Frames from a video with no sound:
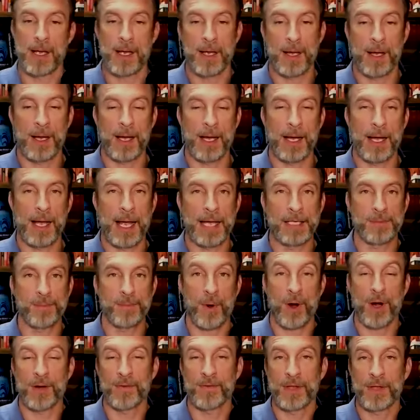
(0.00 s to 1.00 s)
as
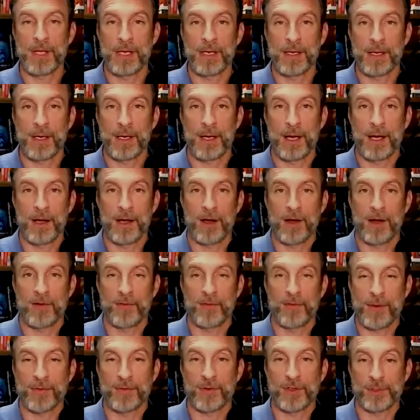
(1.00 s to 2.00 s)
part of the of
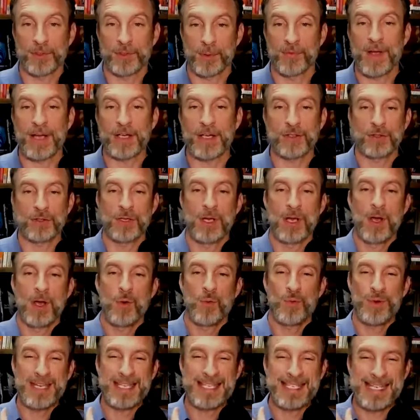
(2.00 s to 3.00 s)
Profit First Professionals,
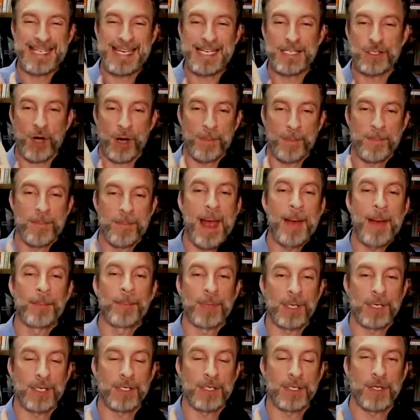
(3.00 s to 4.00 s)
we teach our
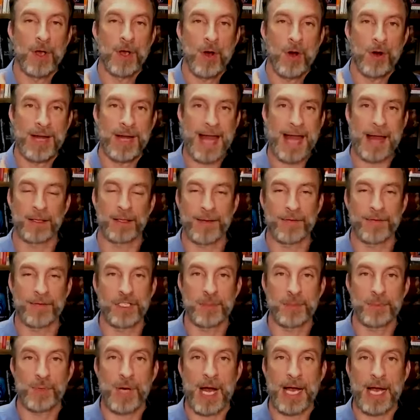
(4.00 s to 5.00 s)
members on how to leverage
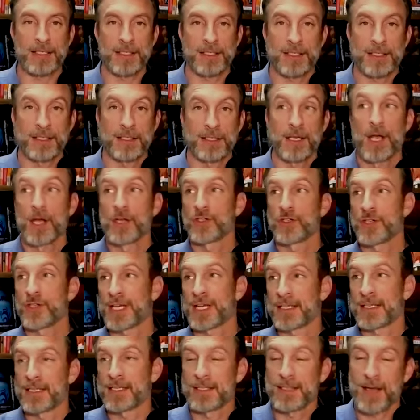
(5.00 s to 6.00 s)
these processes so they
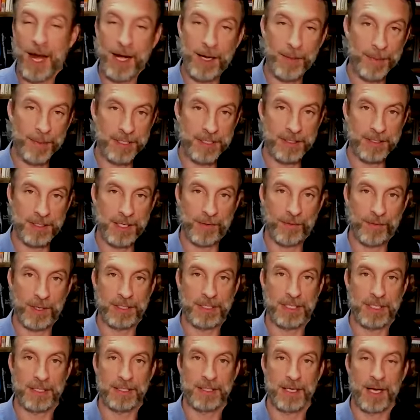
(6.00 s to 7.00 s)
can design a business that
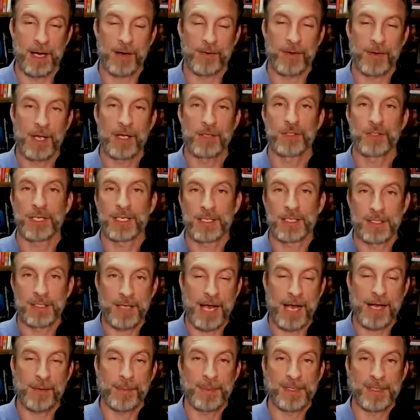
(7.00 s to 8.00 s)
runs itself, so they can
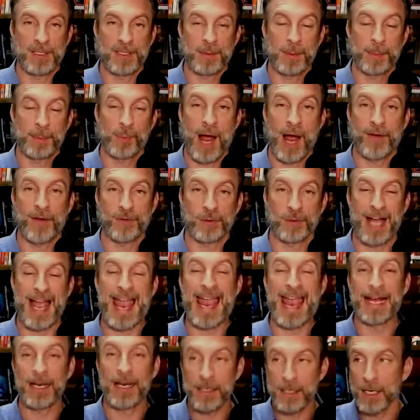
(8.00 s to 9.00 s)
design a business to be profitable,
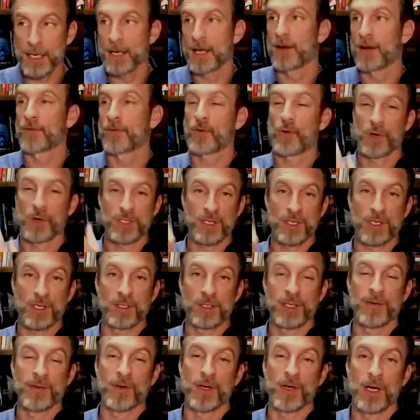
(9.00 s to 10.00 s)
and of course to
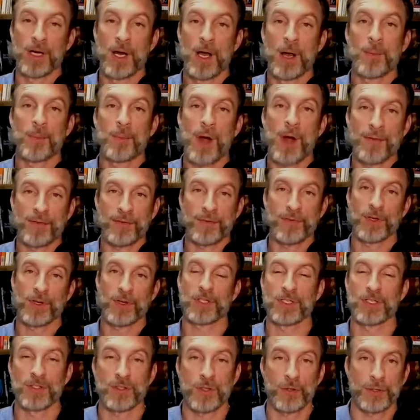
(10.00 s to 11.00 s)
deliver Profit
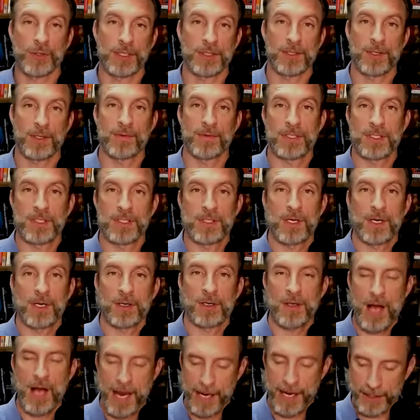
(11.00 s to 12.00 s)
First consulting services to their
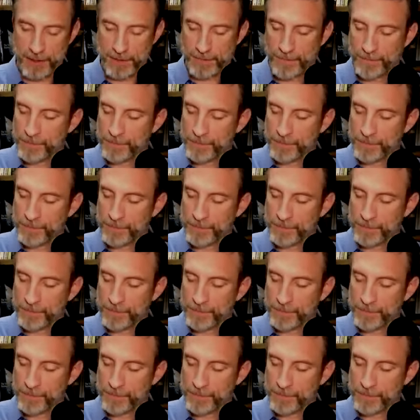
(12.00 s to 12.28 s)
clients.